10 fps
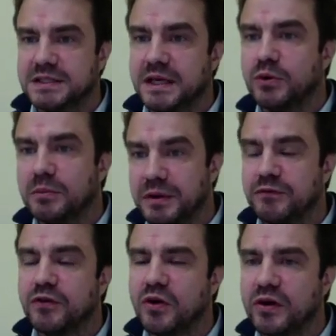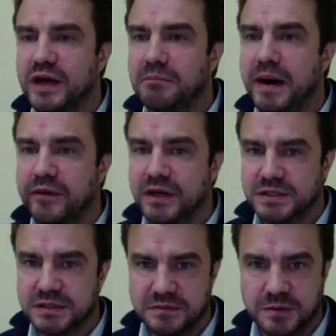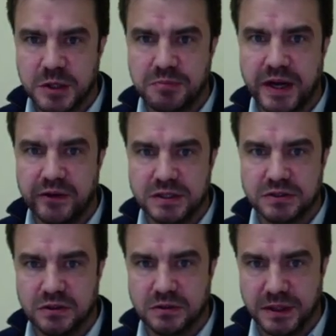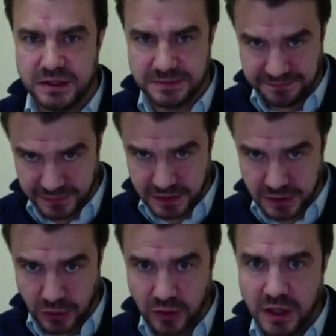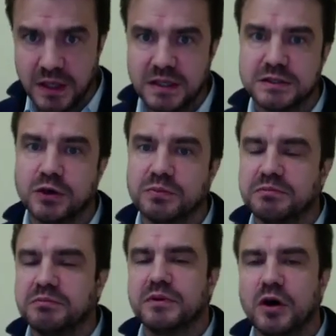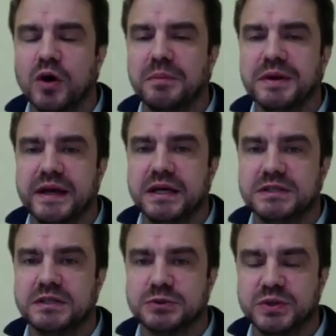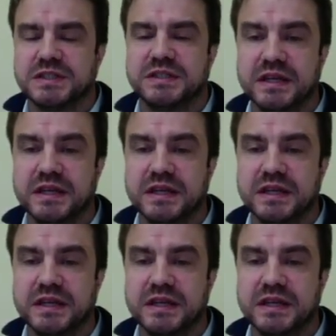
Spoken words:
they were before a marriage took place. So cohabitations which